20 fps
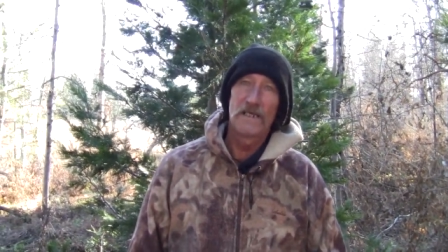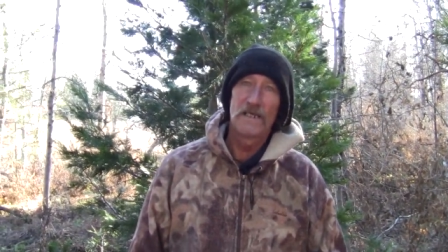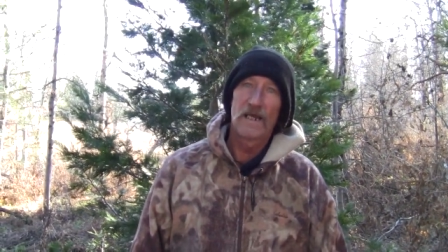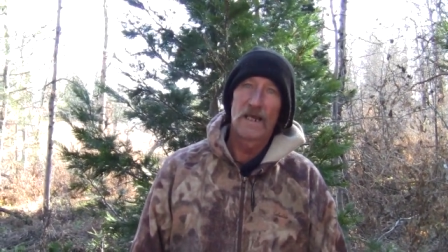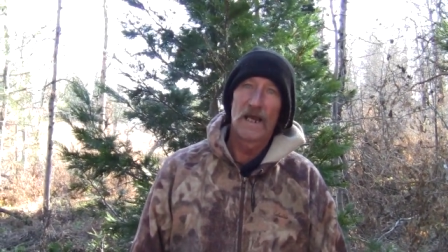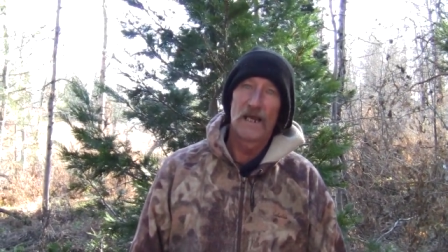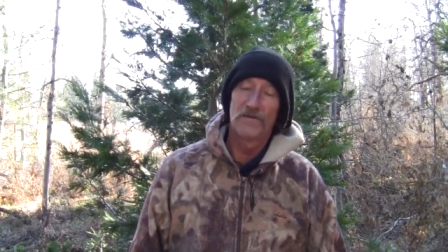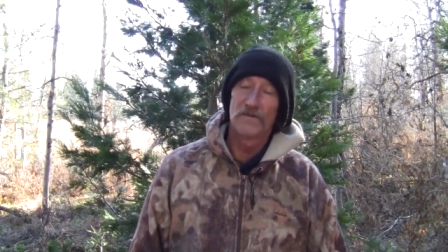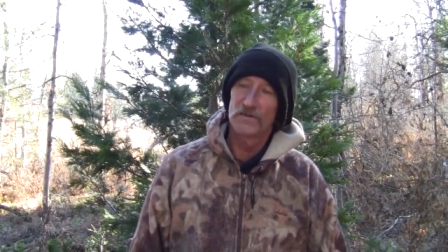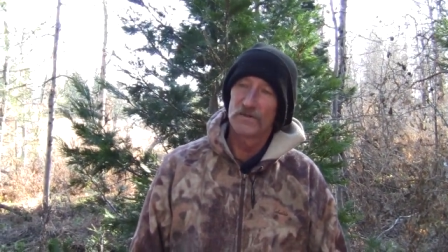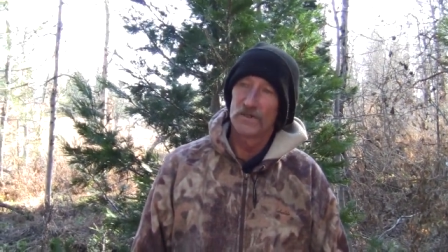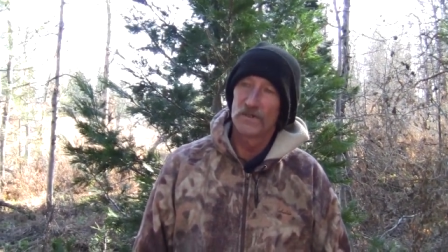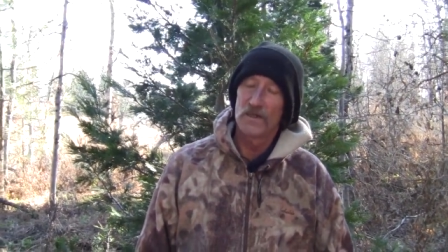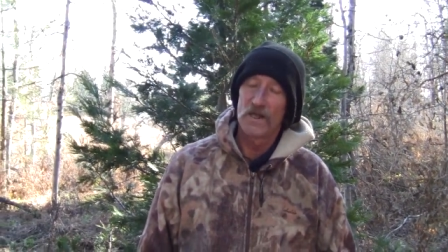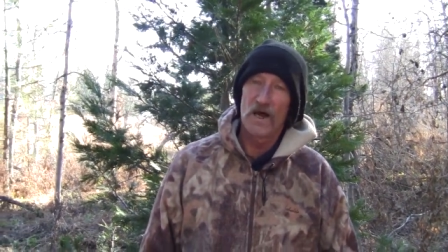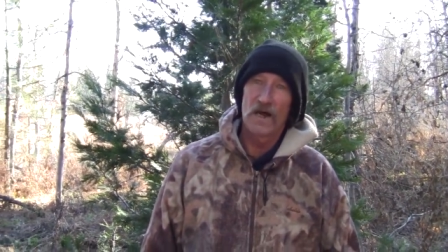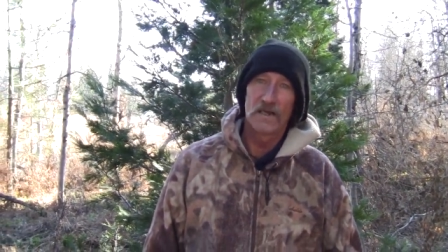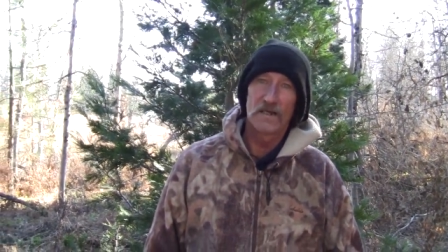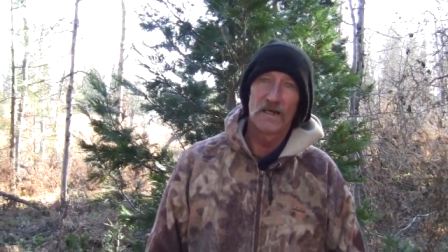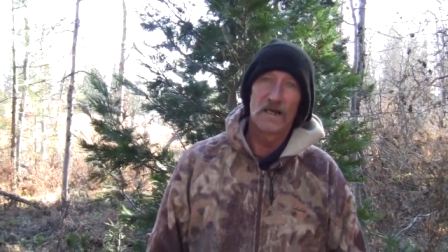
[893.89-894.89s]
and there's a
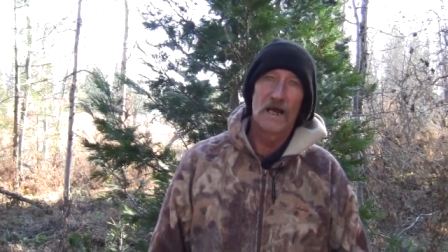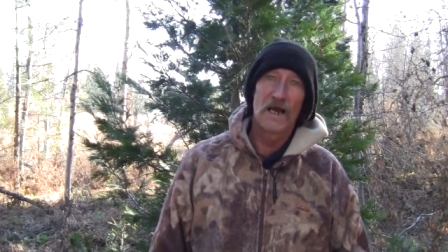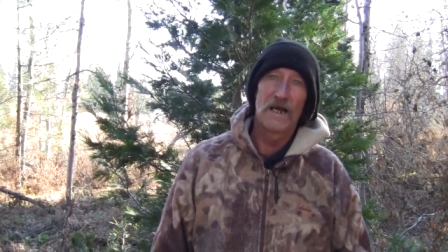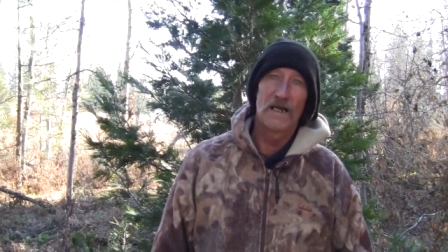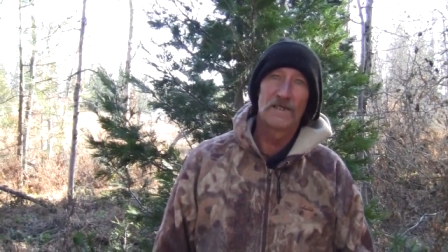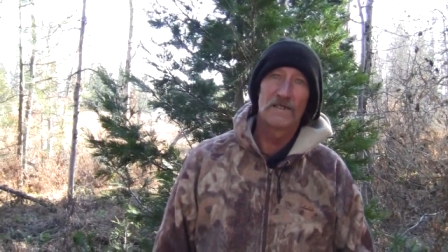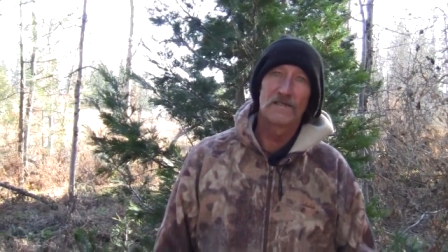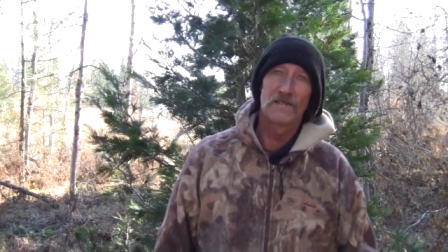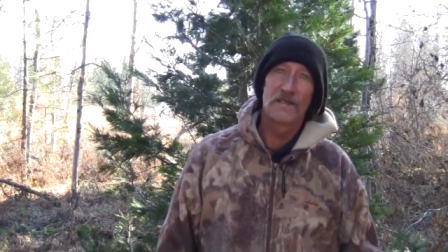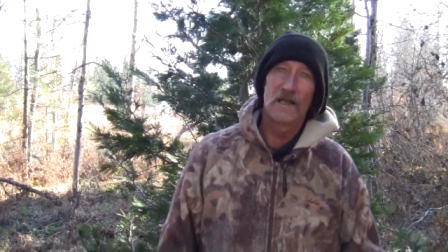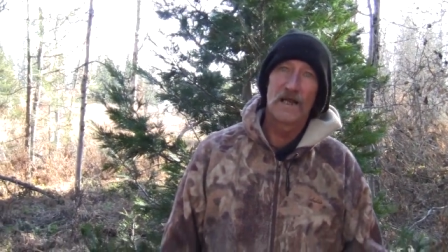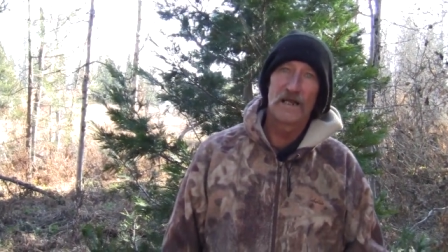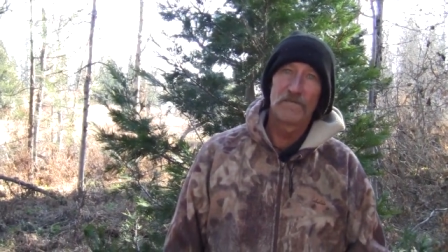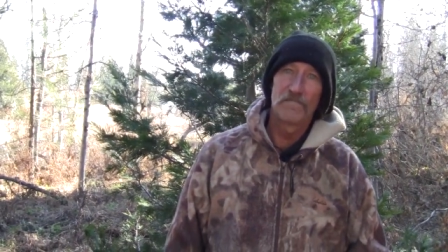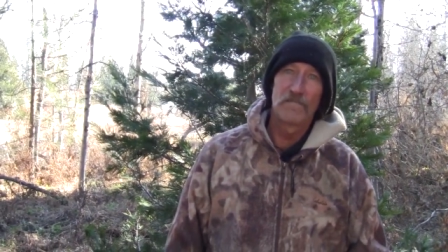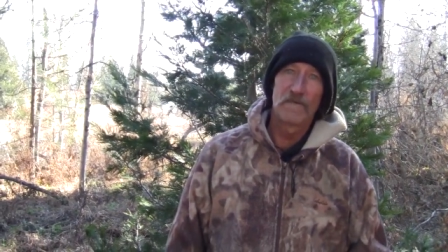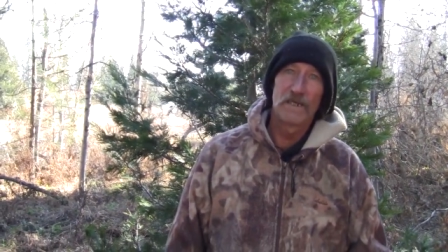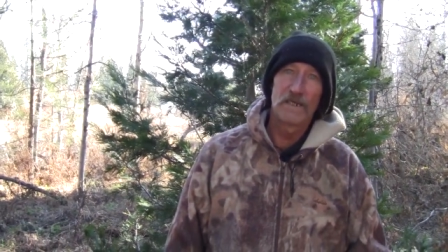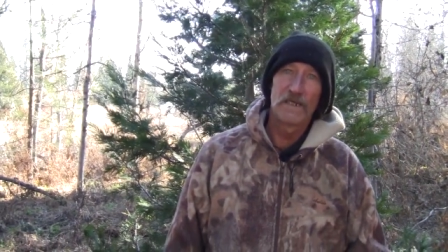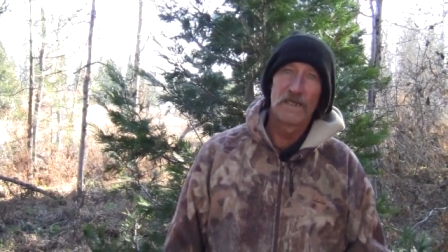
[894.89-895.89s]
lot of guys like
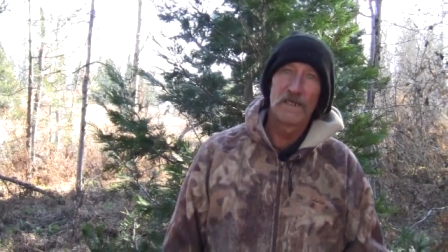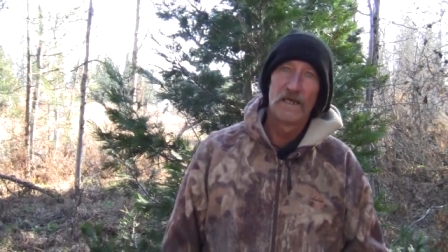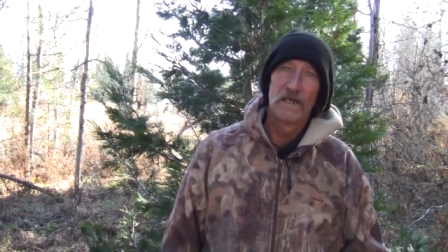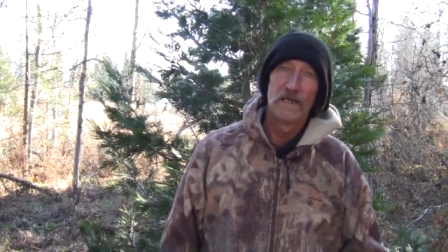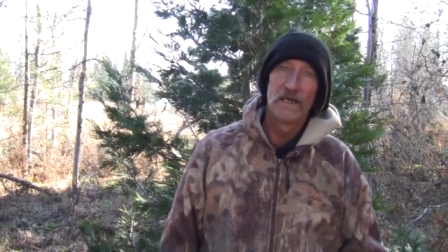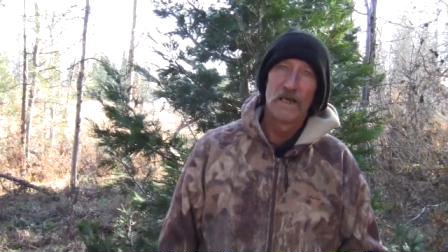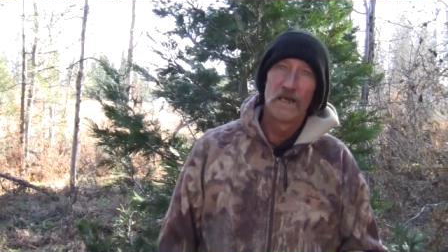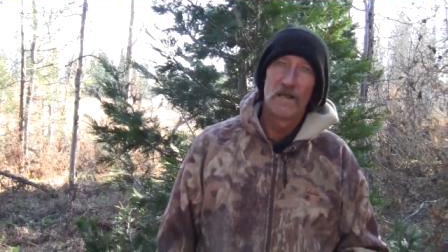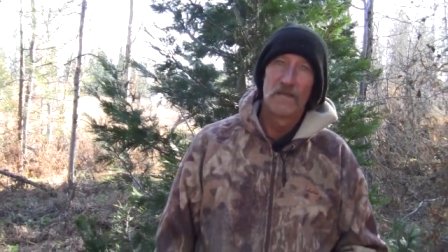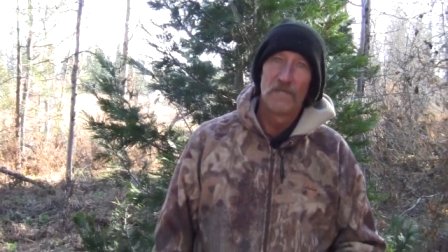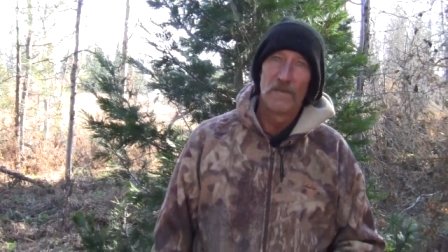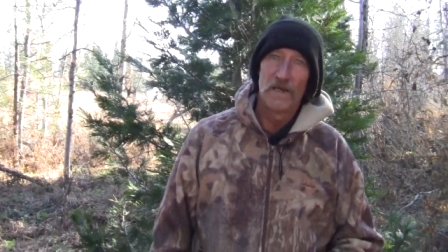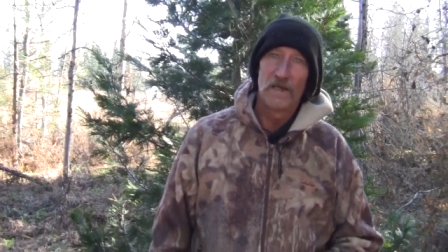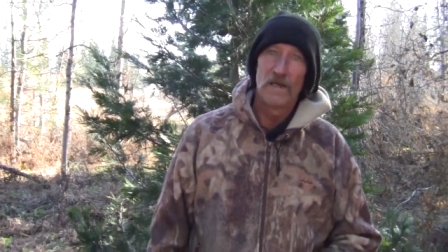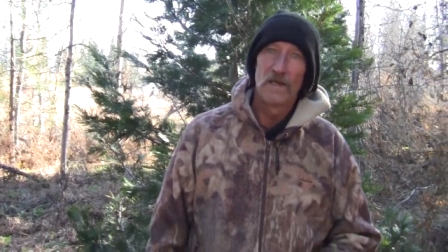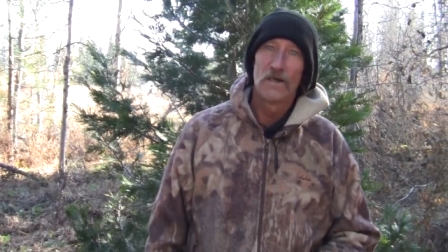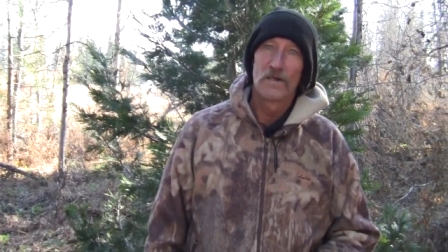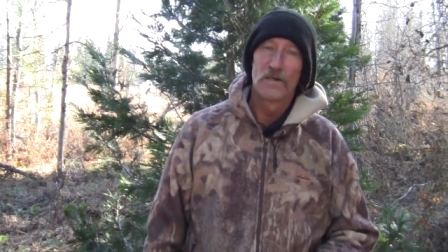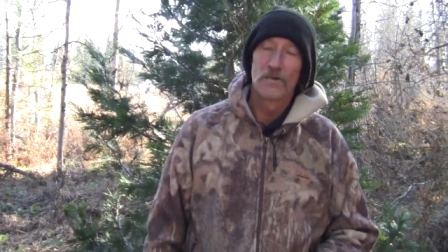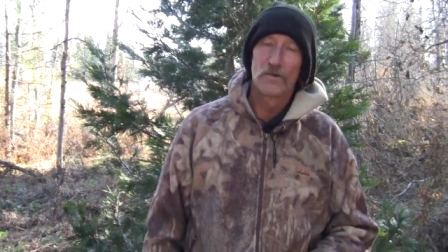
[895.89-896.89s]
me
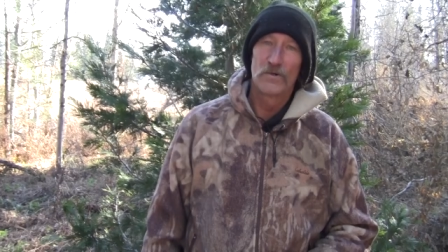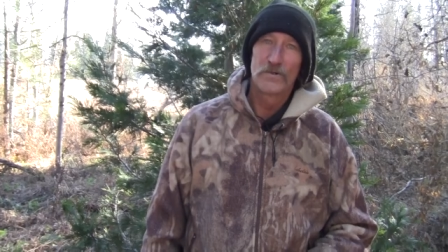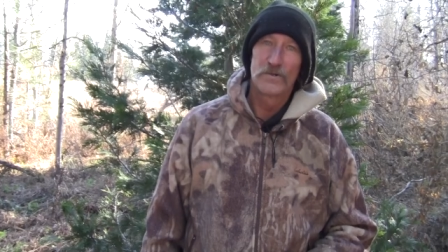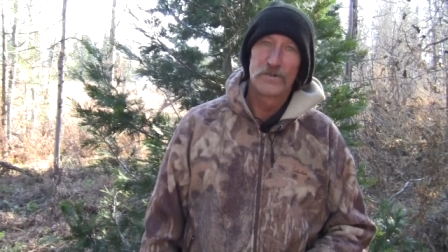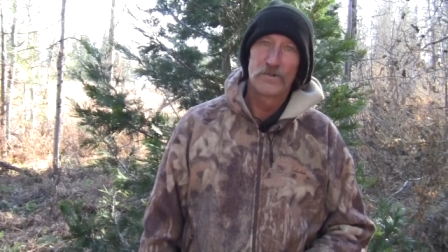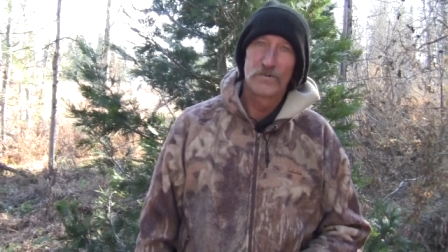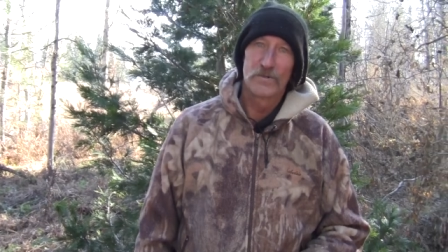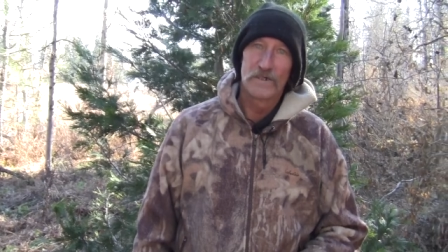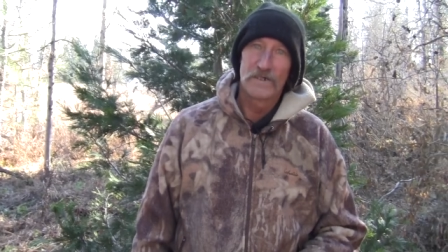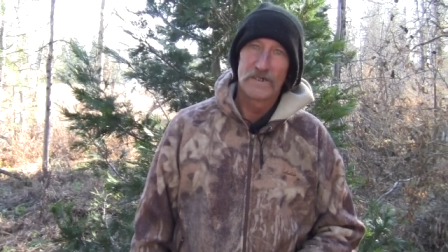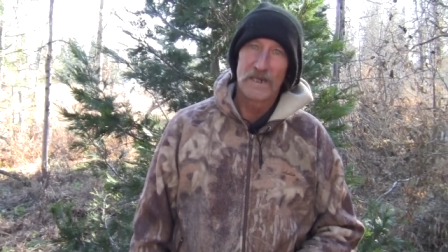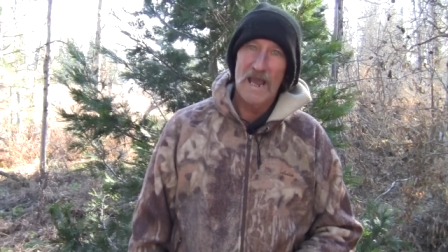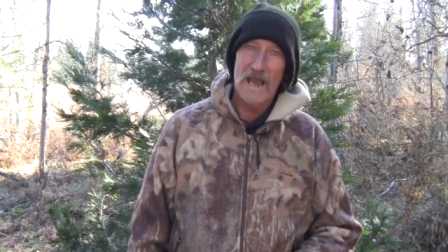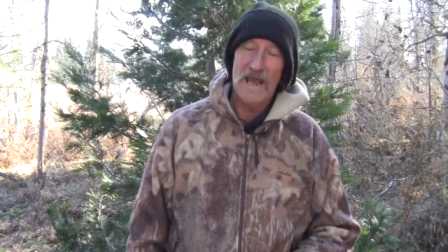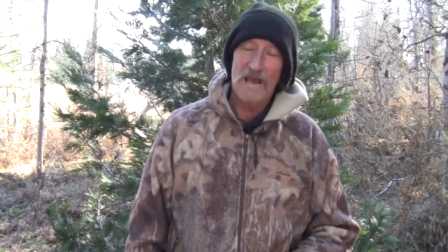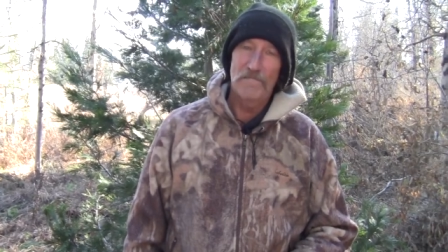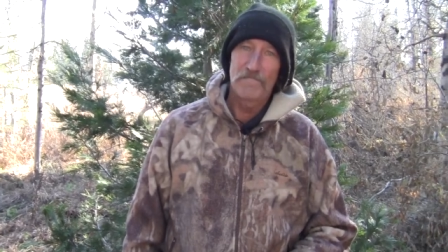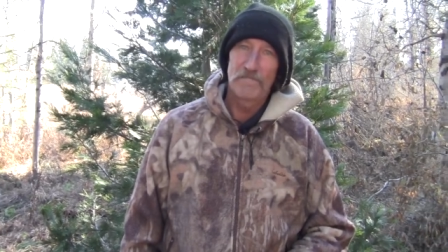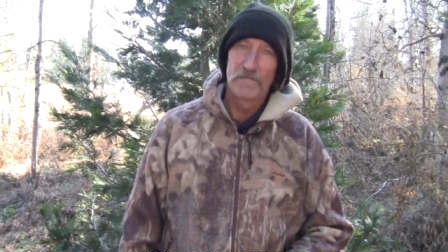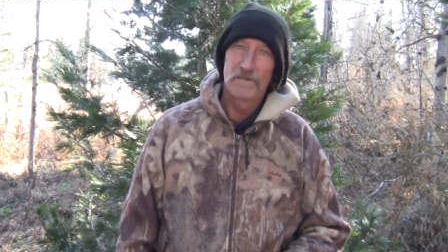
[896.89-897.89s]
that learn to
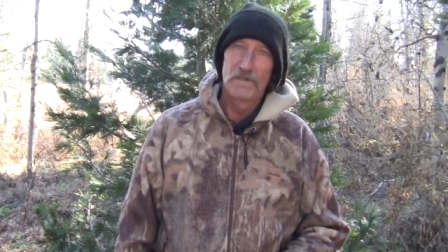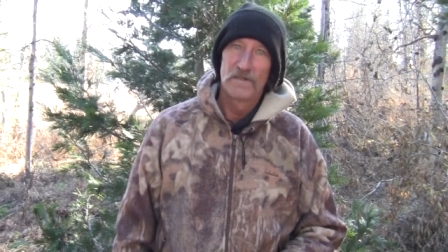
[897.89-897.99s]
adapt